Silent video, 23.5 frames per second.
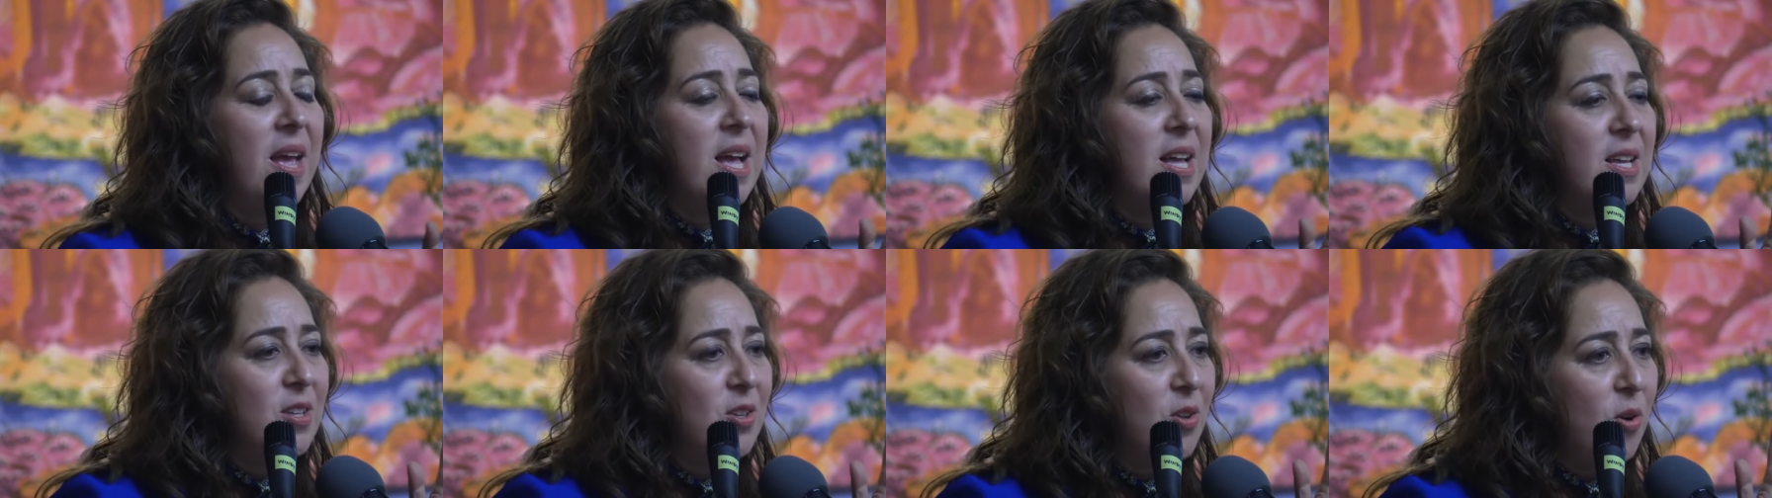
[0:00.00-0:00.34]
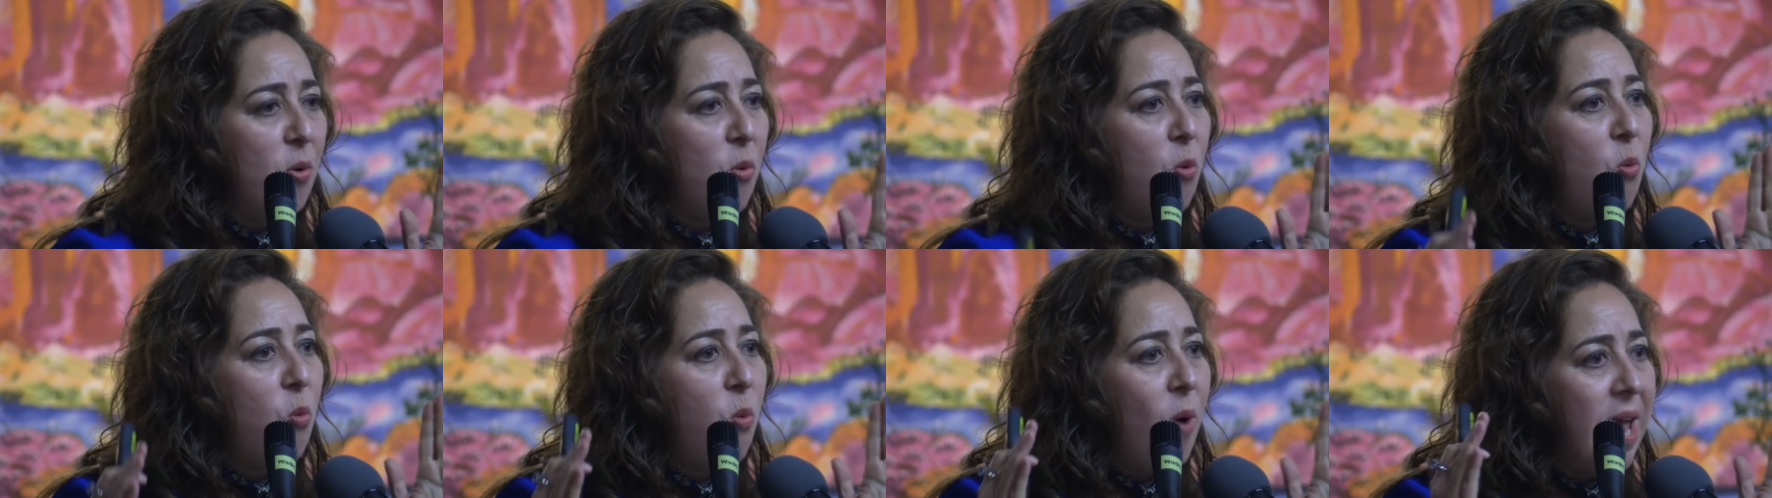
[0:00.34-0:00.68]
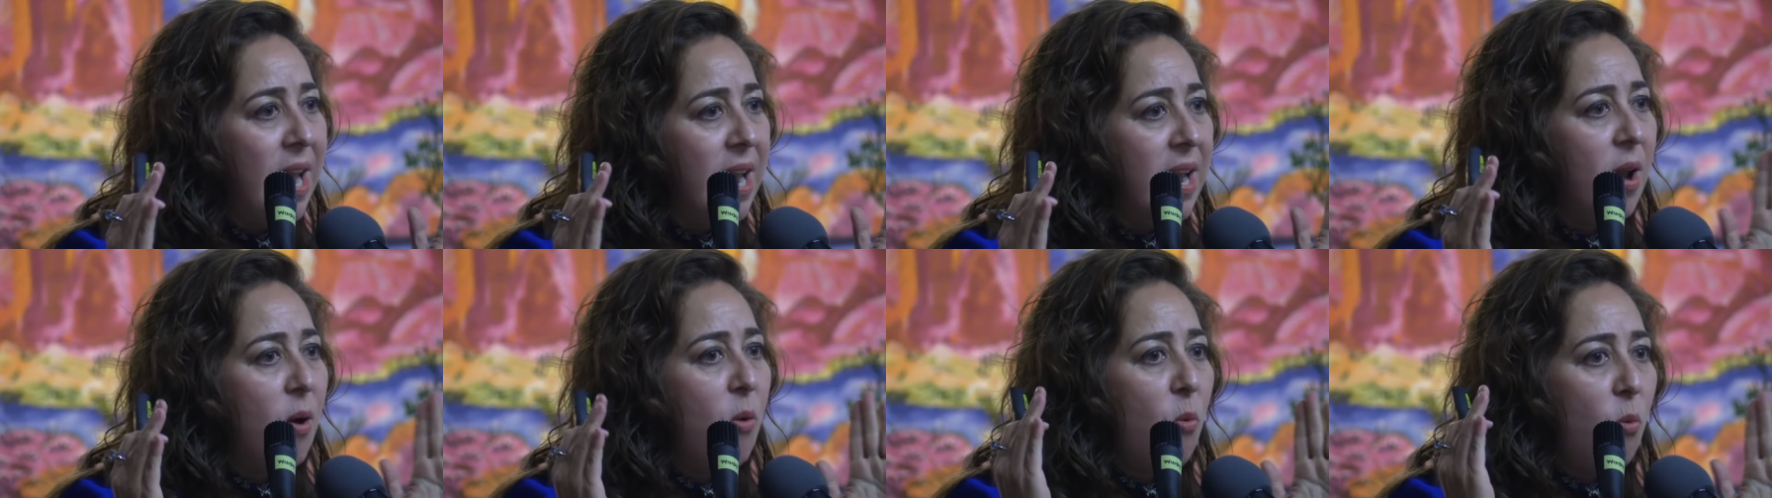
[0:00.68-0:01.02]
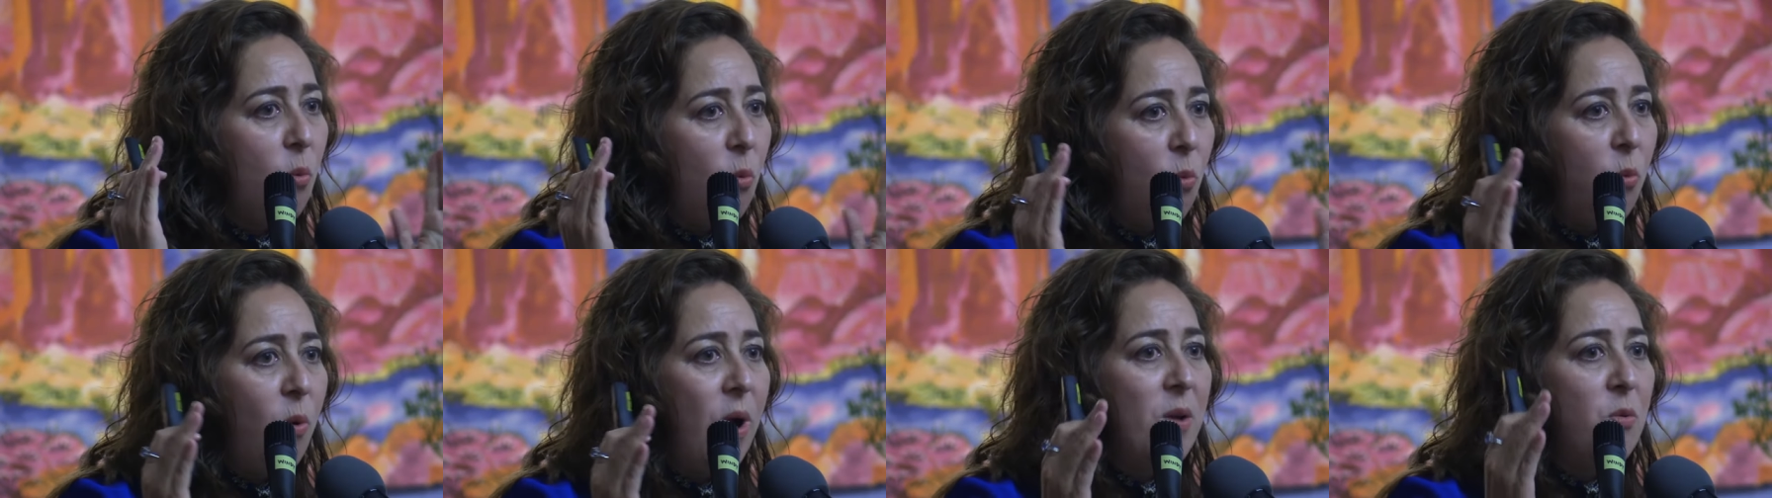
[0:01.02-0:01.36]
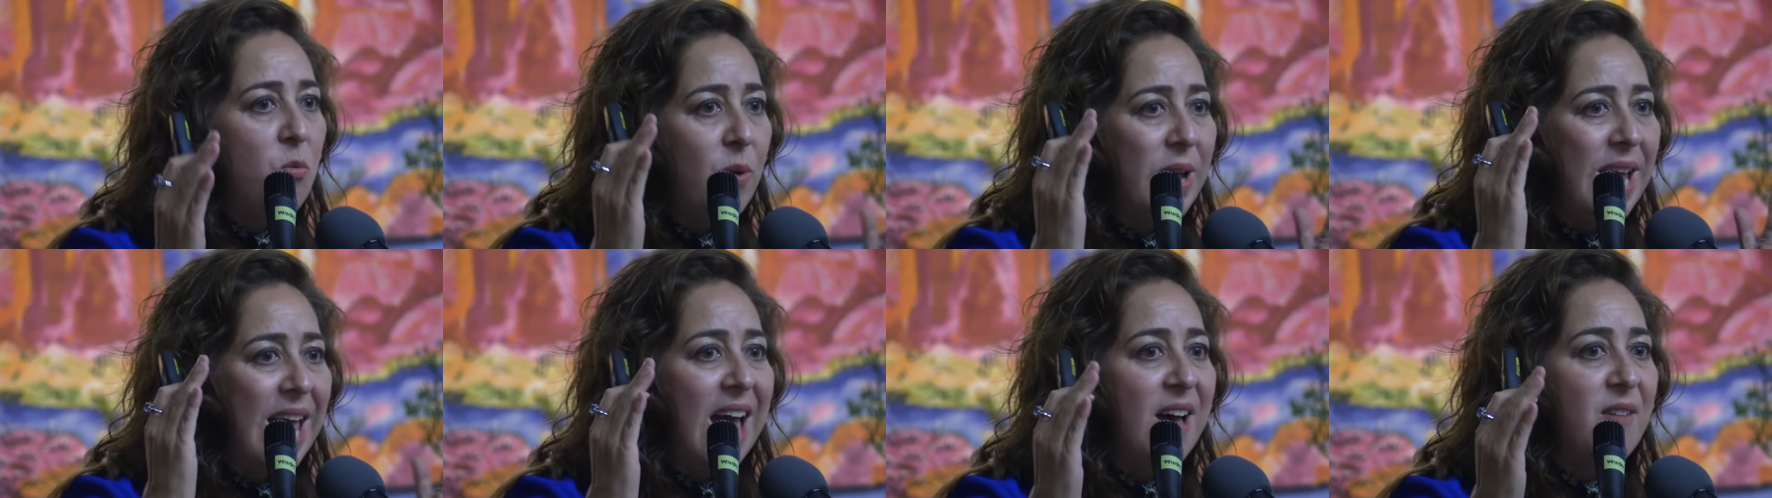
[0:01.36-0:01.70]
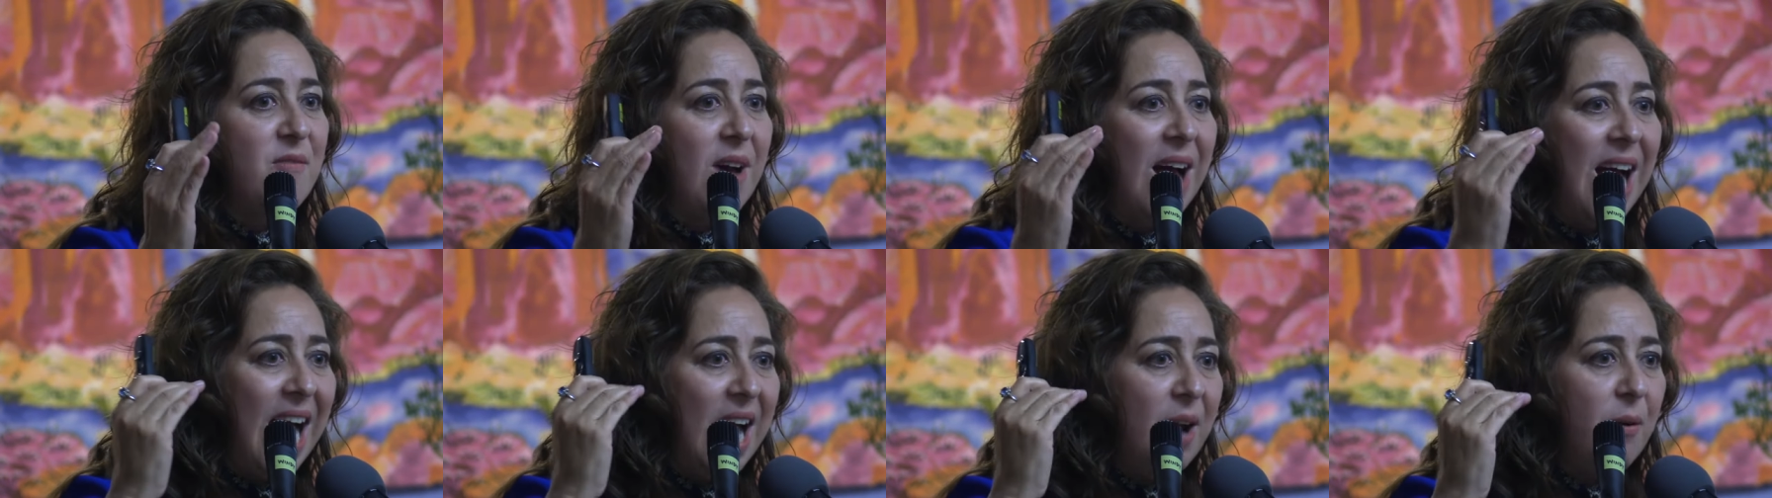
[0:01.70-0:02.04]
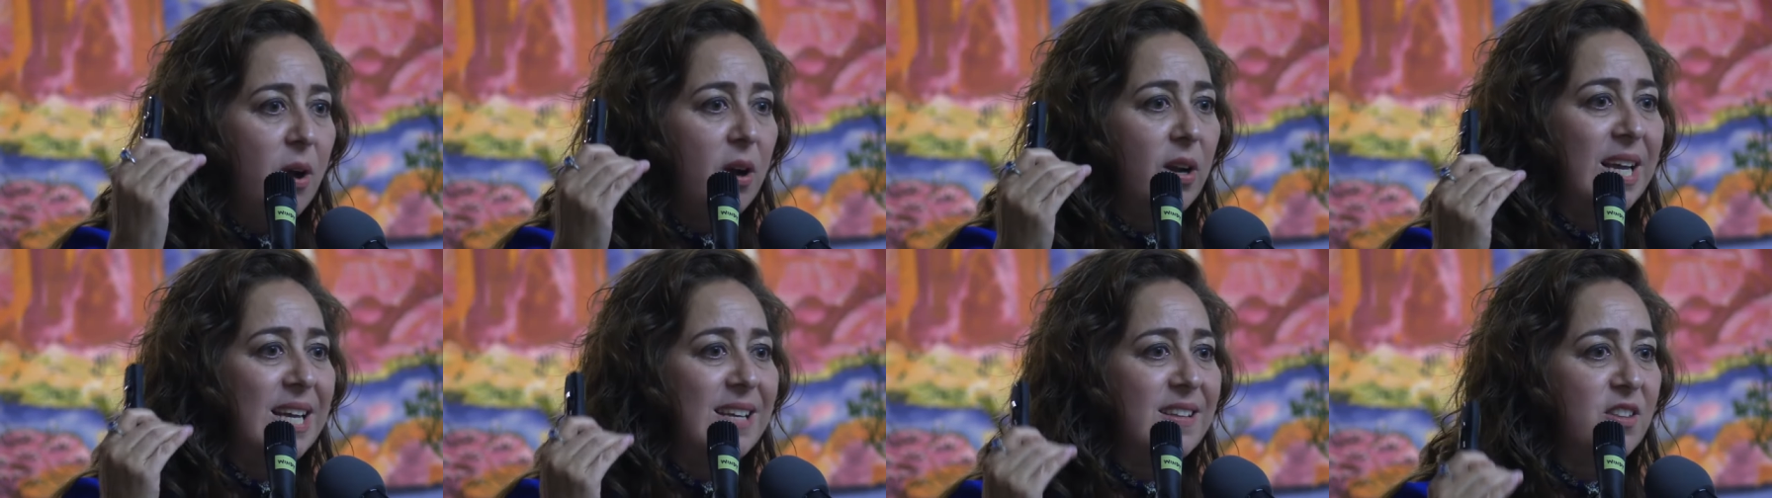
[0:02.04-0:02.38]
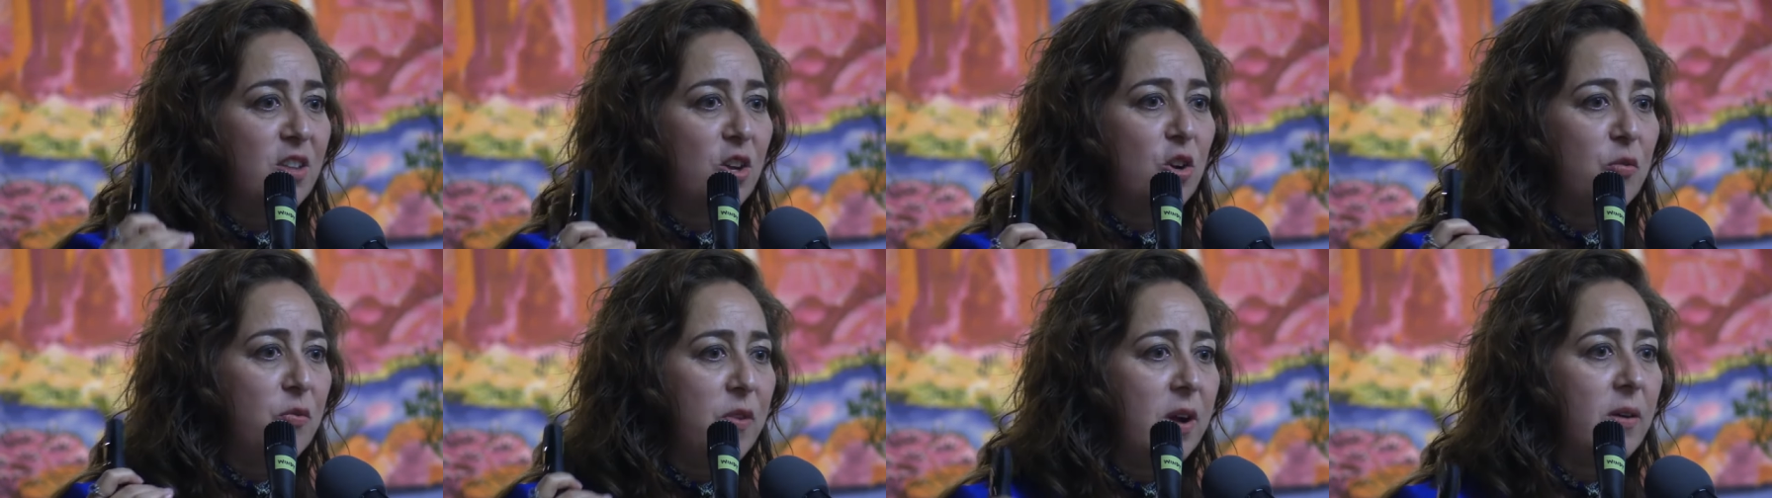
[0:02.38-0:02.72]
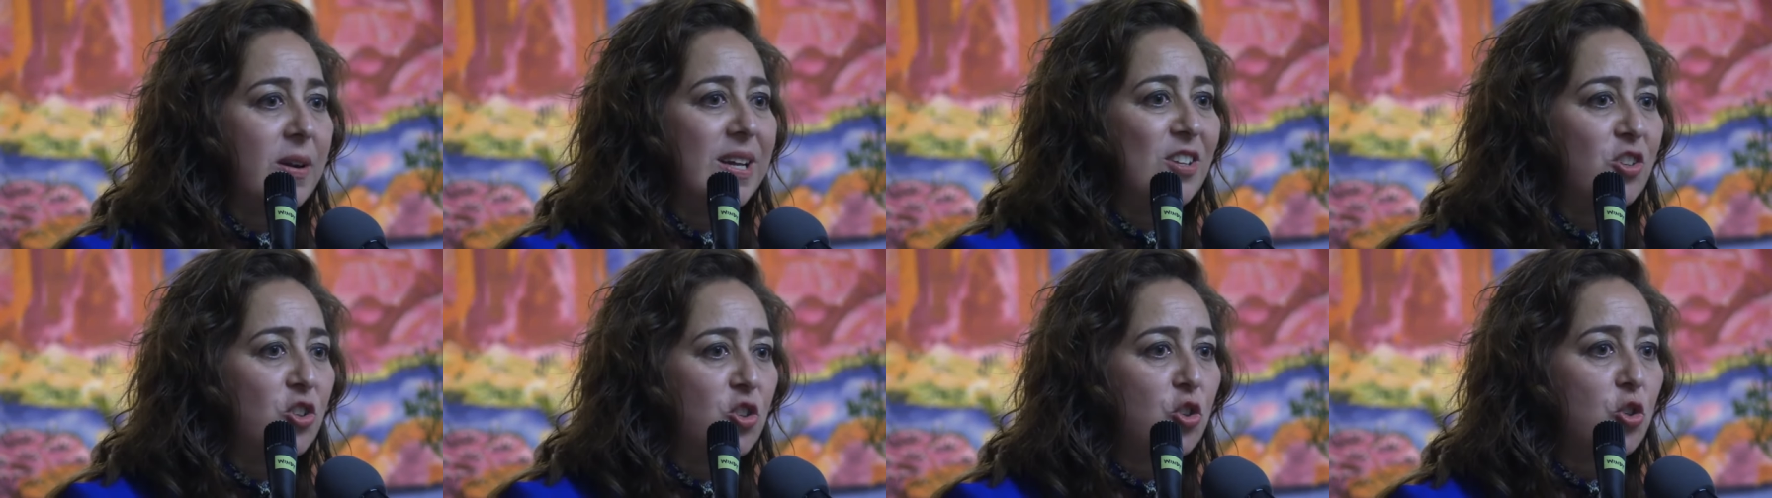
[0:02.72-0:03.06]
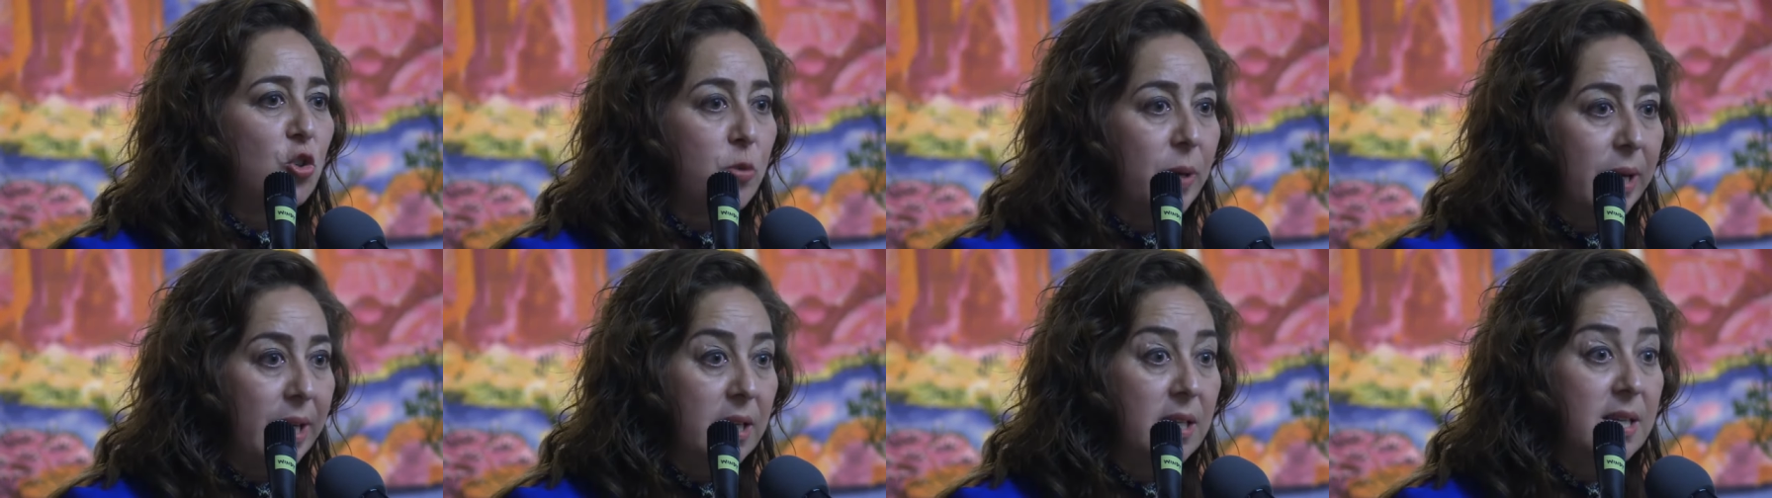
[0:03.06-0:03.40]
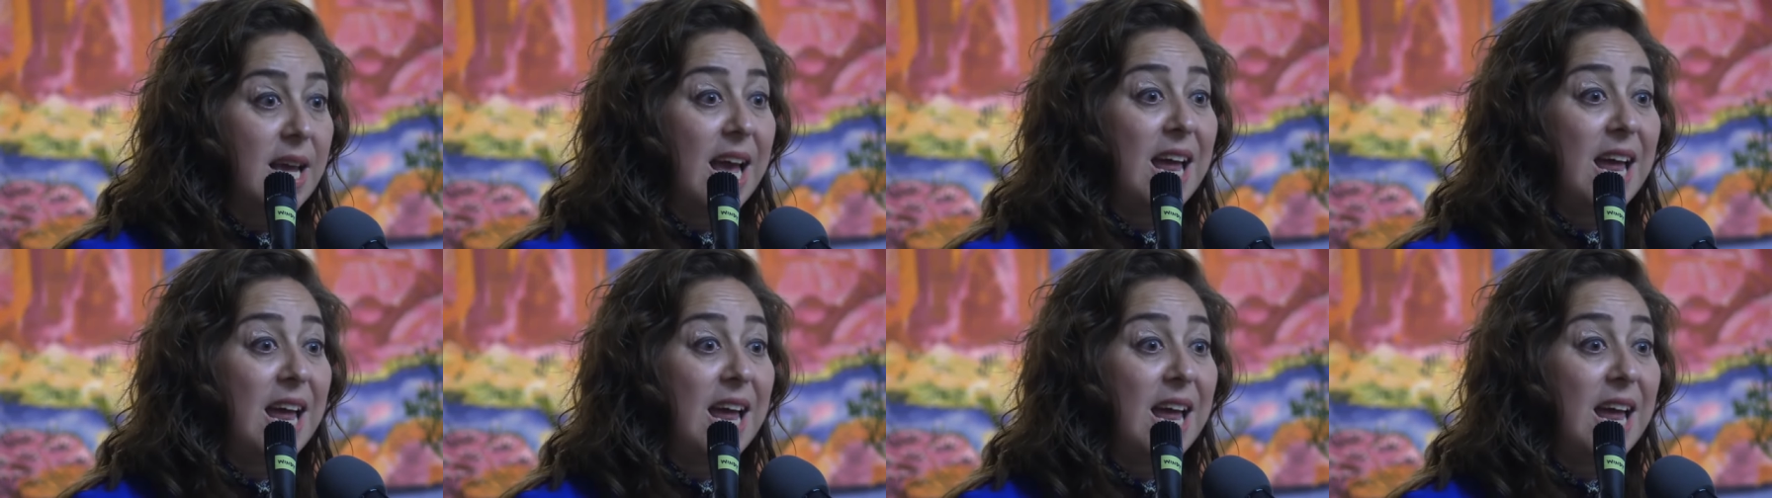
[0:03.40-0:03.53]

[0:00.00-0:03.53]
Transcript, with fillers: So when we have hierarchies that are very strict